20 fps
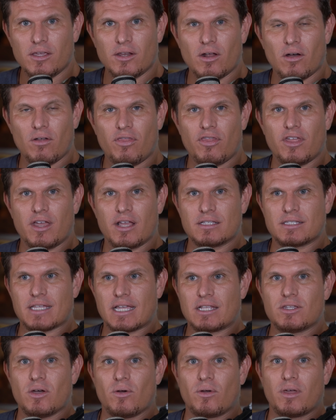you know, things
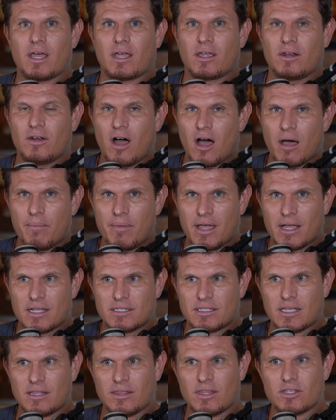like token
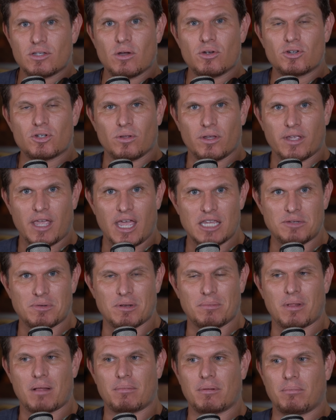economics and the social
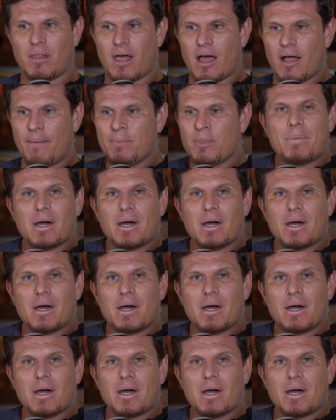engagement, blah, blah, blah.